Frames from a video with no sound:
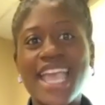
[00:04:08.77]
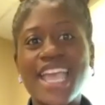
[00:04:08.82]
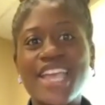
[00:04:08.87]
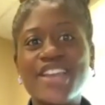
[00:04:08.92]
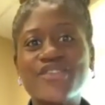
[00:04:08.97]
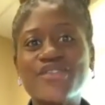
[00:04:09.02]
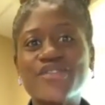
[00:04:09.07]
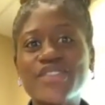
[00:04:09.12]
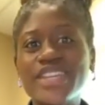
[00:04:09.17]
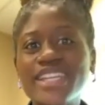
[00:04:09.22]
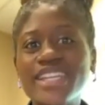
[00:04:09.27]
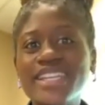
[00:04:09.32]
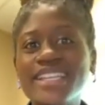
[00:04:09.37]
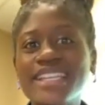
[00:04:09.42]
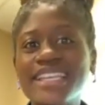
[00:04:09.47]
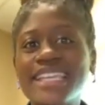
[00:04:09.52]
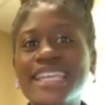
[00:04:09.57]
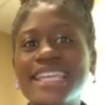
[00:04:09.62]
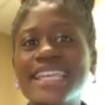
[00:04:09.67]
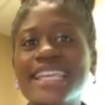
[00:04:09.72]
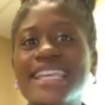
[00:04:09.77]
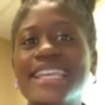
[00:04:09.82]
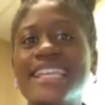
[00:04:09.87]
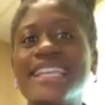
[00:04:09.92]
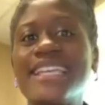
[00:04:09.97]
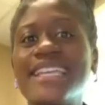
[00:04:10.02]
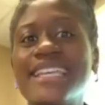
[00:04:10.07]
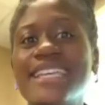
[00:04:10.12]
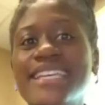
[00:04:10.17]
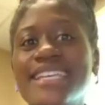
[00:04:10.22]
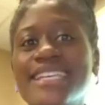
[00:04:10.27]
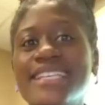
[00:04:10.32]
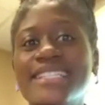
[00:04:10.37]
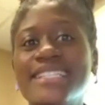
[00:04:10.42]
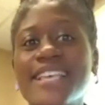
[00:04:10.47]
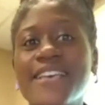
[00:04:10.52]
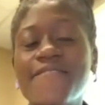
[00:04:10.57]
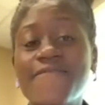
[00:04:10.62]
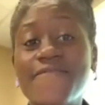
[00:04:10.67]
And really, it is